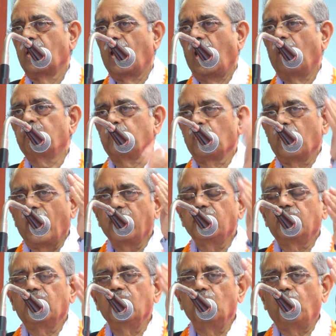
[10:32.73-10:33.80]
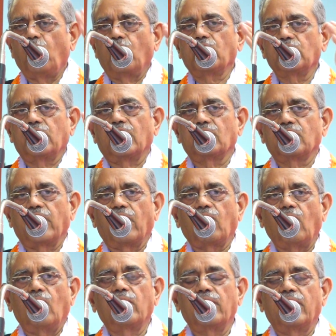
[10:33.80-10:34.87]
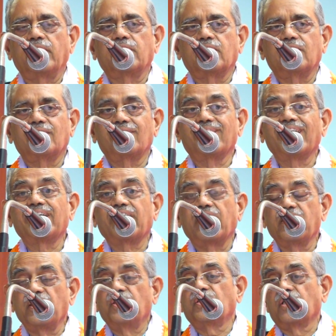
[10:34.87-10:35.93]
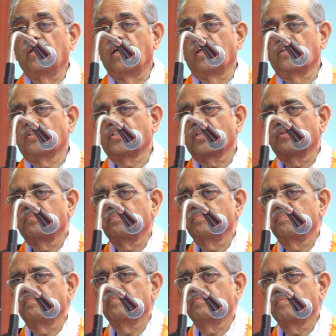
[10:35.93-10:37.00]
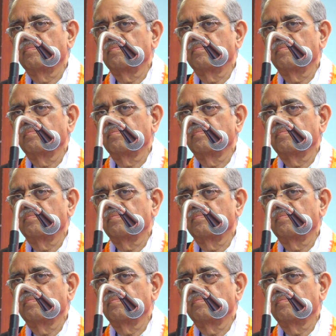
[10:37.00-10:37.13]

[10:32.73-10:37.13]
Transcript: up to 1946, they called it the traditionalists.